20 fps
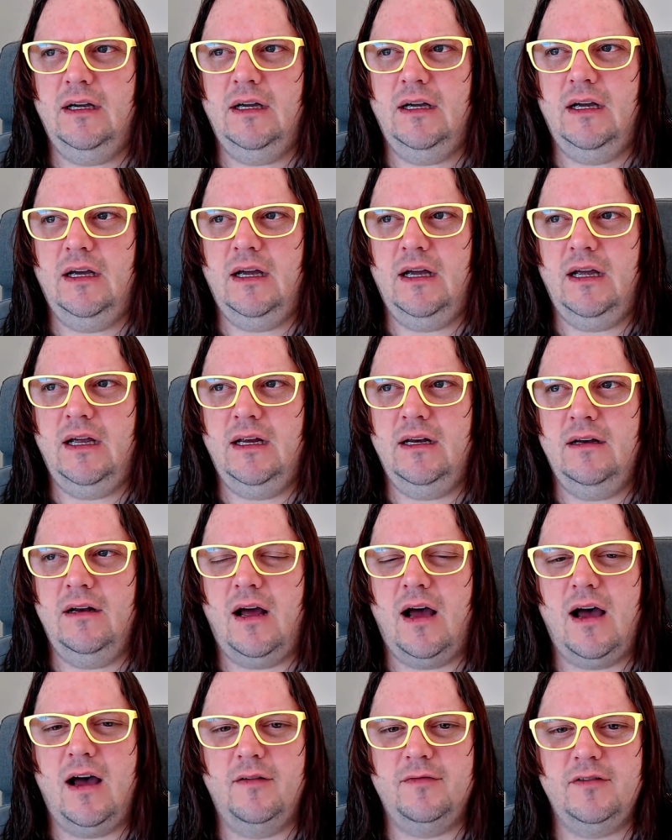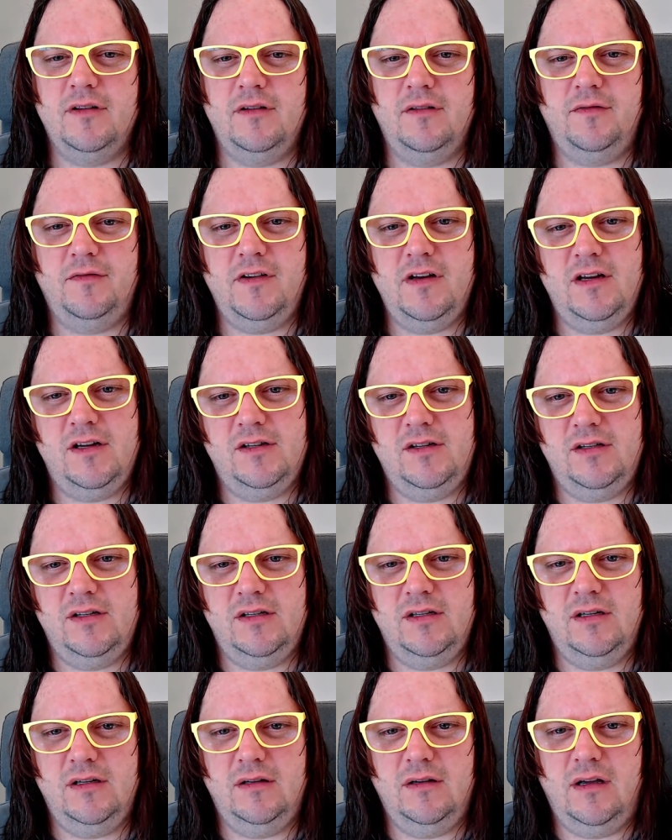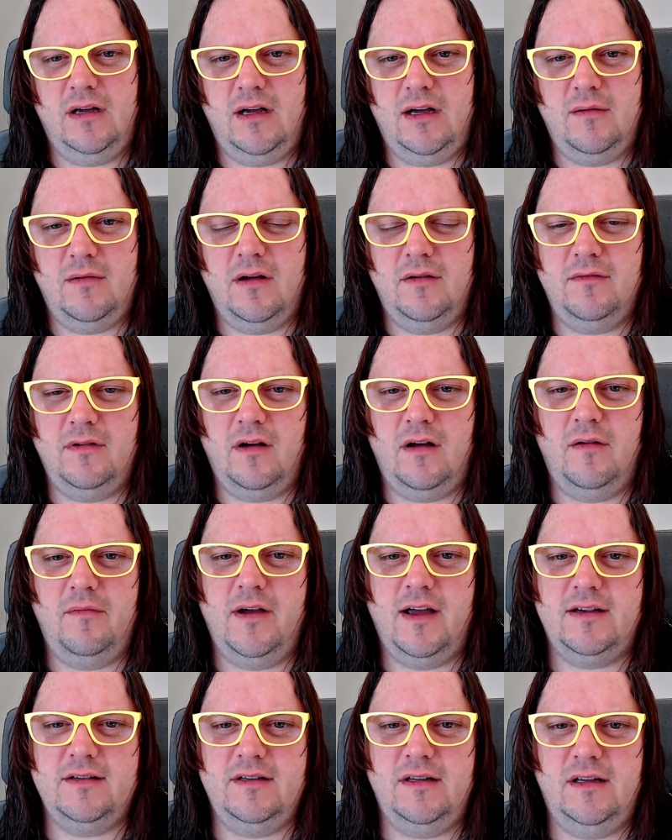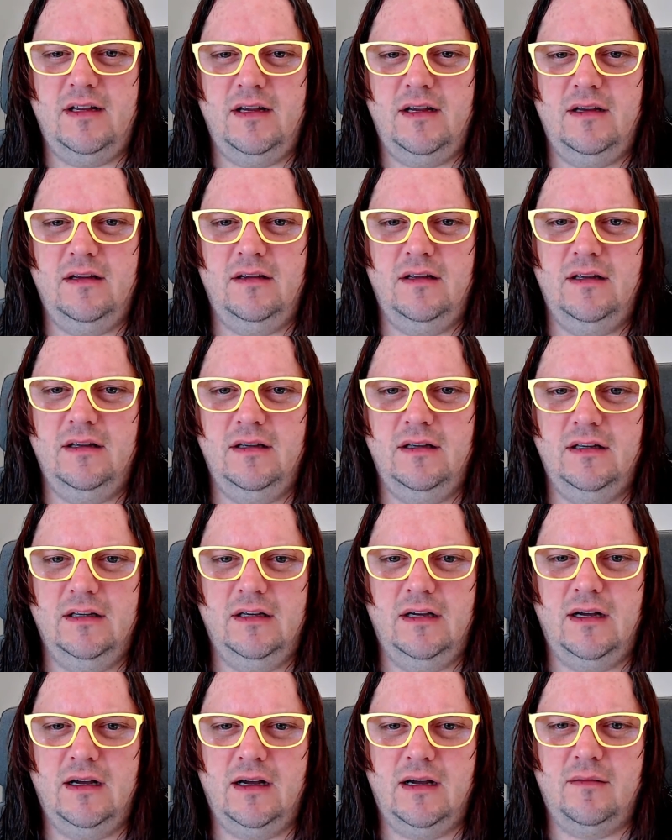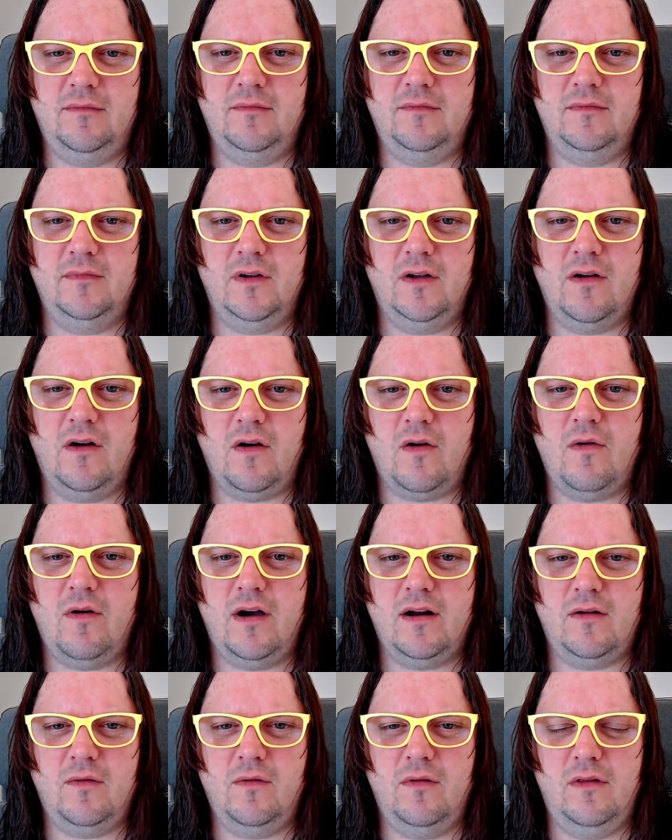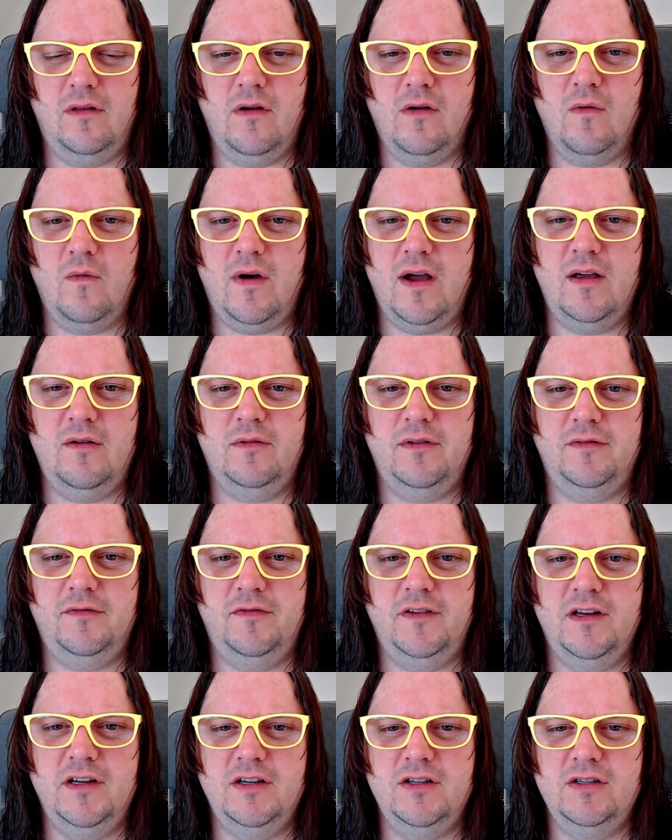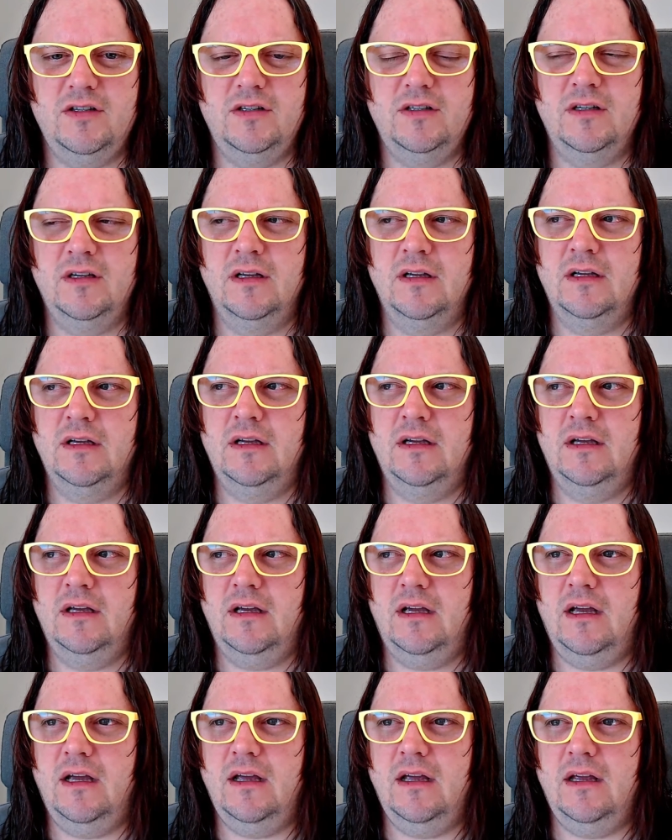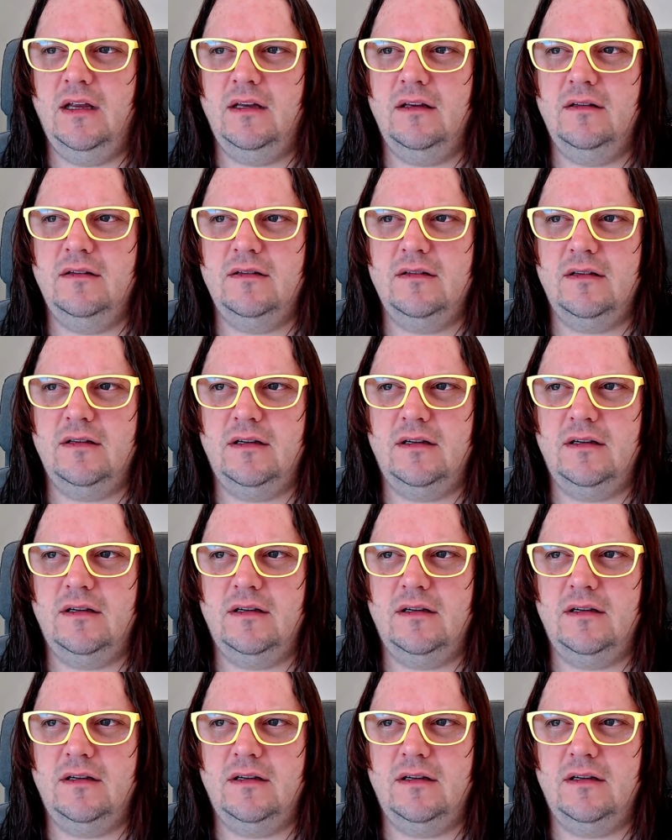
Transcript: And after the Finnish, I've actually got quite a long way with Finnish, and